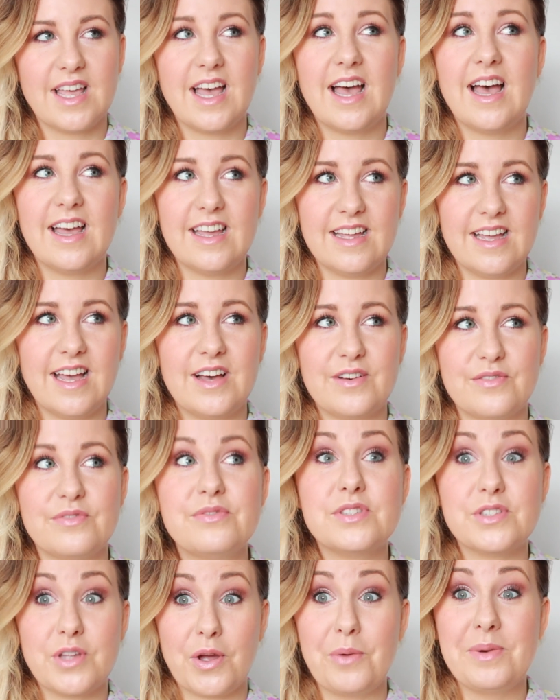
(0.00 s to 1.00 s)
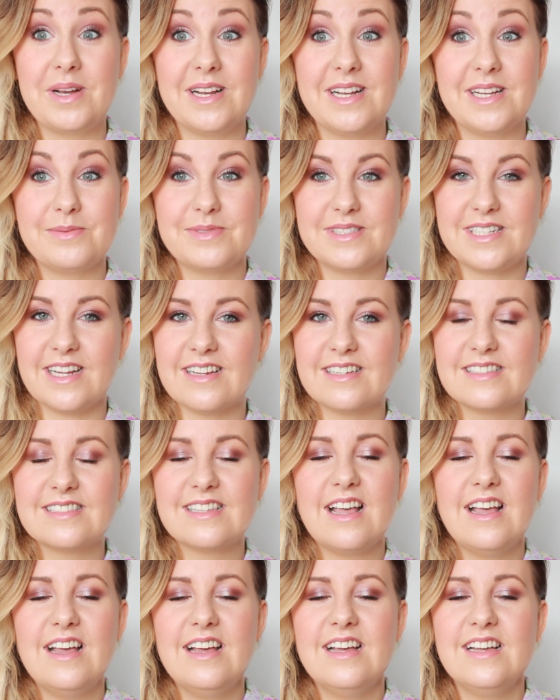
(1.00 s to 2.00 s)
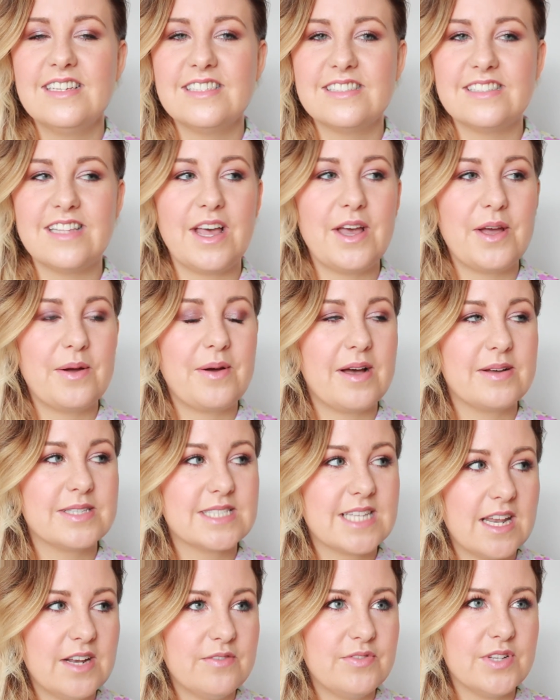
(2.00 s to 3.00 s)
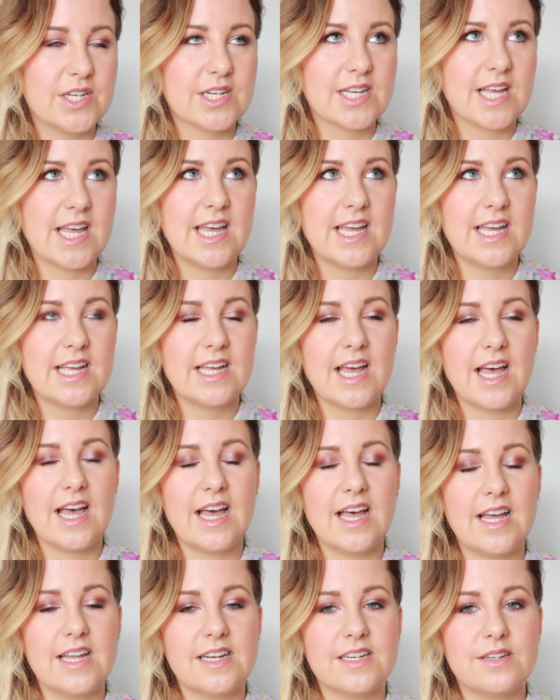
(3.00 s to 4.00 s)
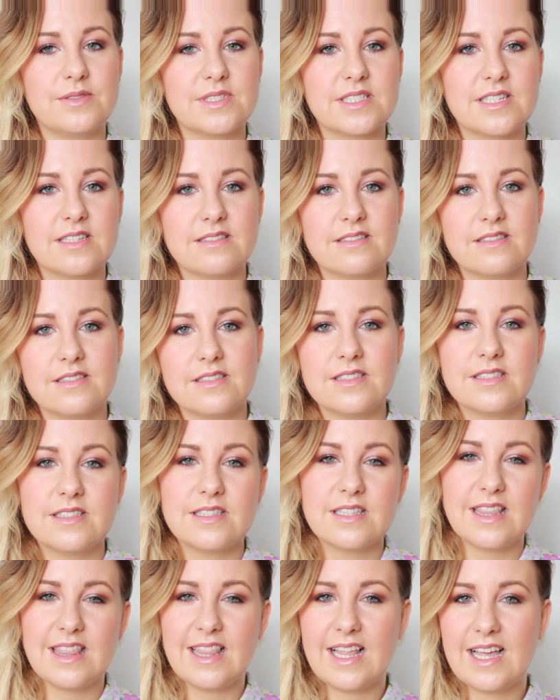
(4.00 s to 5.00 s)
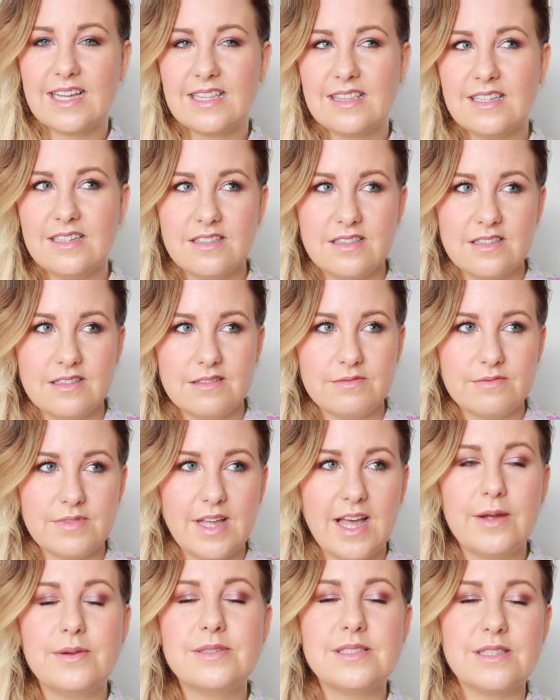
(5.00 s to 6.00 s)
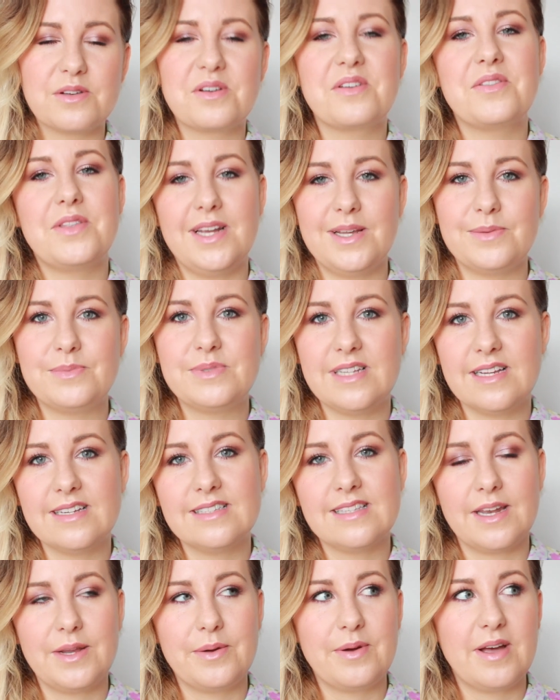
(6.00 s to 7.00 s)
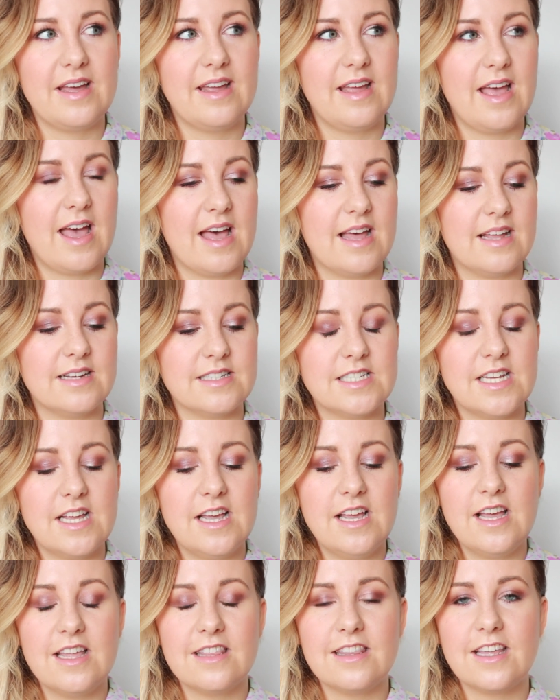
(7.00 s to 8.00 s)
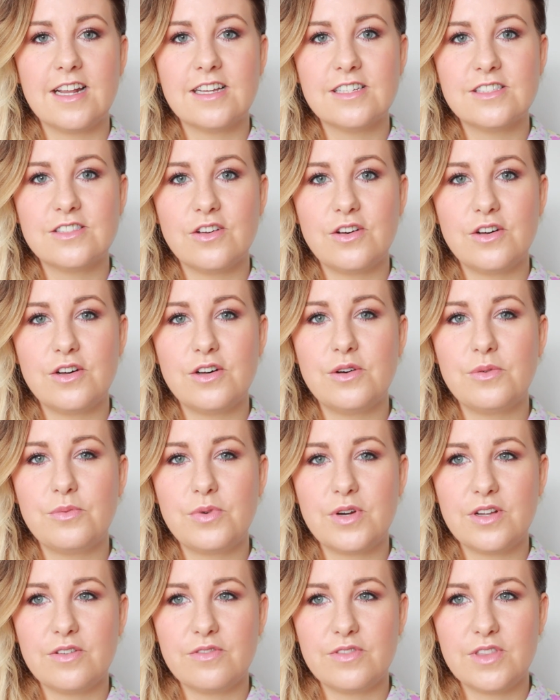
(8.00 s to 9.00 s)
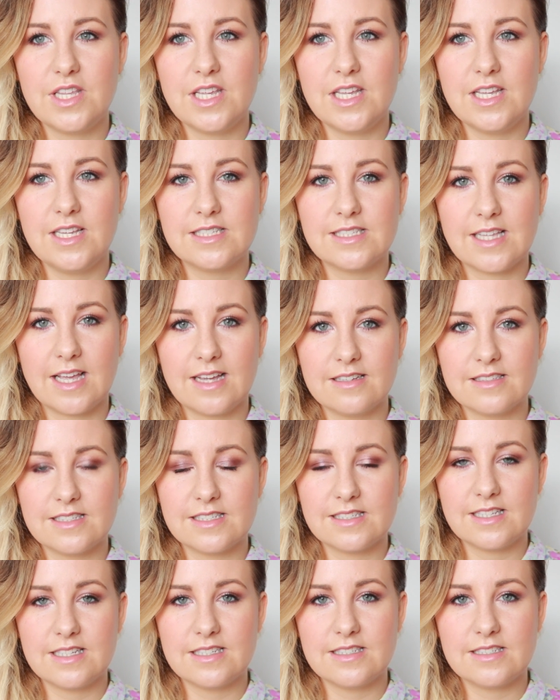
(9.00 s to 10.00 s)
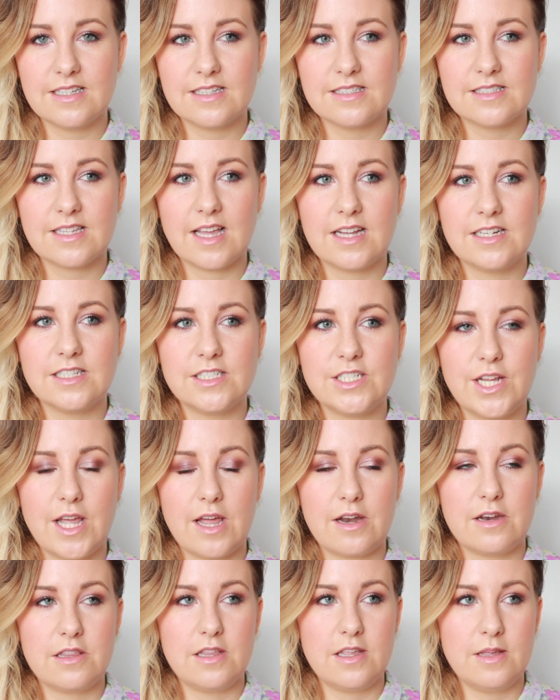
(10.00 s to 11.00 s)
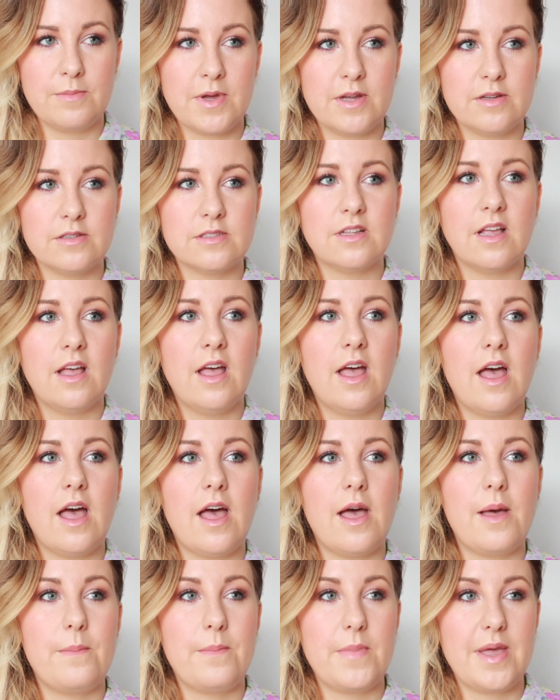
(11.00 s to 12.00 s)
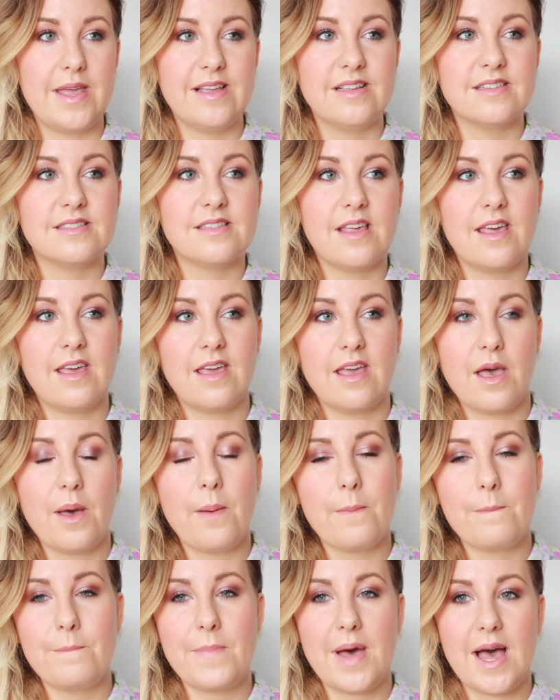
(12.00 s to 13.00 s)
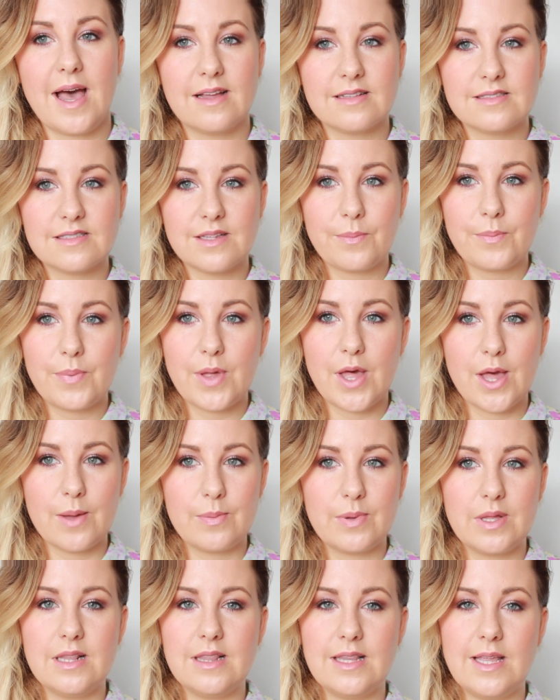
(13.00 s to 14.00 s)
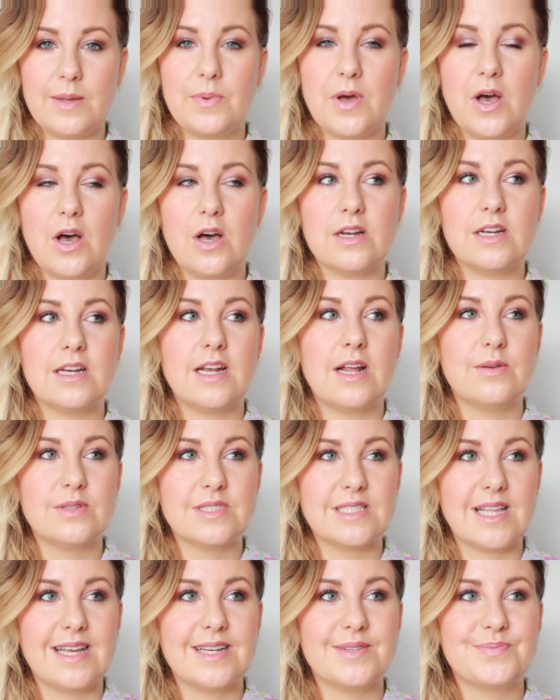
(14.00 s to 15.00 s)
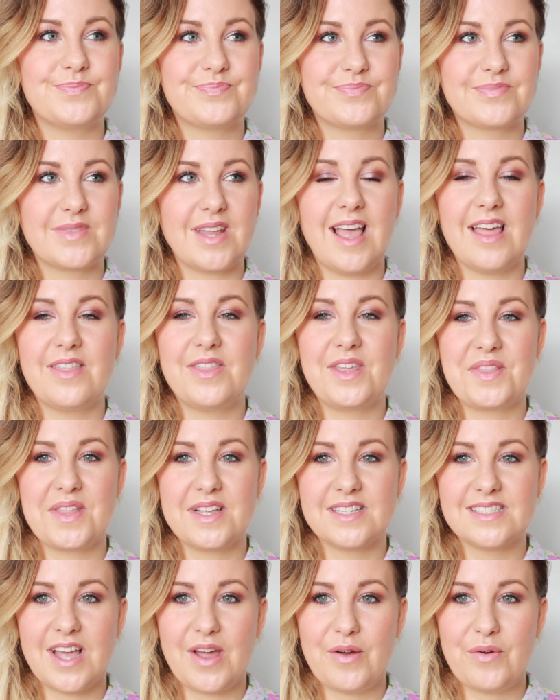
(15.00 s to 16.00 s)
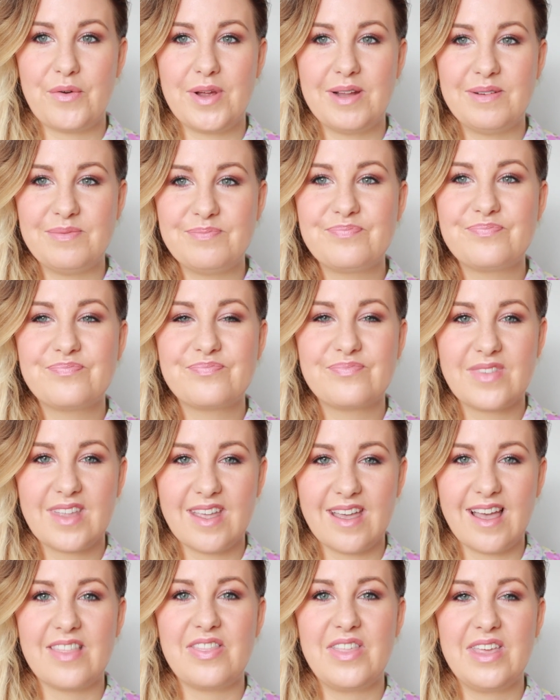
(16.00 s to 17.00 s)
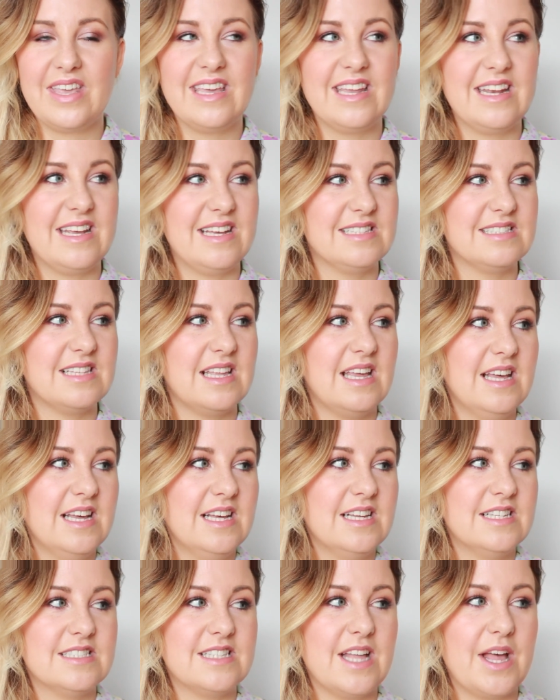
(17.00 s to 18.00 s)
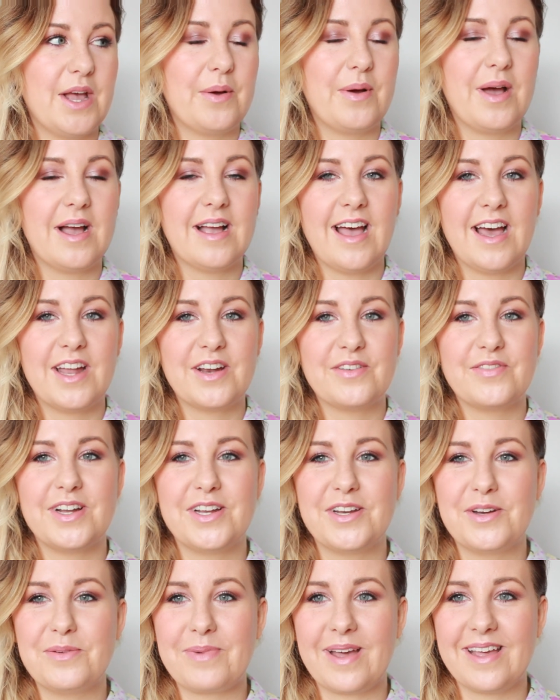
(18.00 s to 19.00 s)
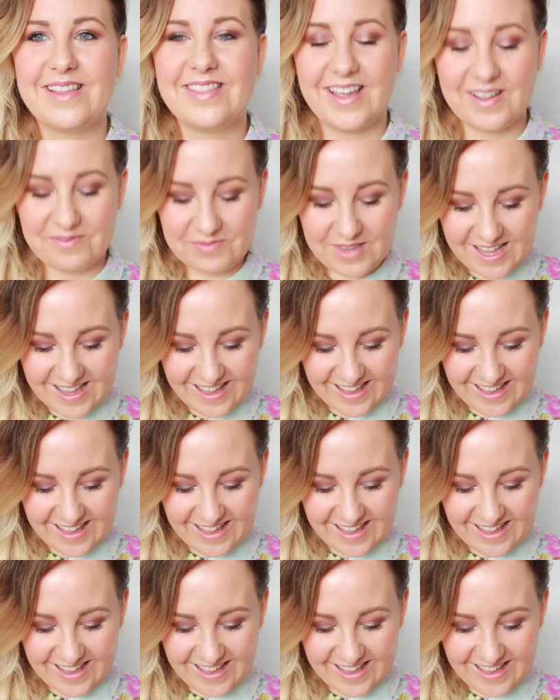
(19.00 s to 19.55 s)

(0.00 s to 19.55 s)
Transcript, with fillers: I have so many lipsticks. So I was kind of looking and I was like little, I always look at the lipsticks anyway, and then I saw one of the sales assistants and she had the most amazing matte purple lip on and I was like, I think that's heroin, I think it is. So I kind of ended up buying that.